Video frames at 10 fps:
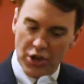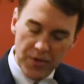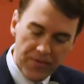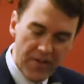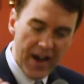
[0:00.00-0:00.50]

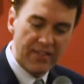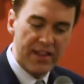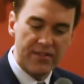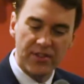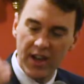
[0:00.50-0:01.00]
you
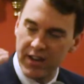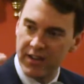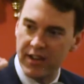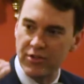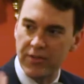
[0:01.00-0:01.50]
finally have done
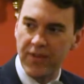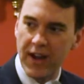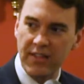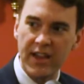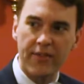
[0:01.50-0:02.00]
it and you
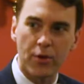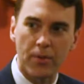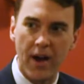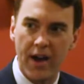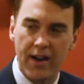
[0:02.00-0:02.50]
finally have
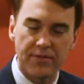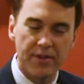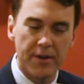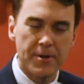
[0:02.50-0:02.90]
arrived.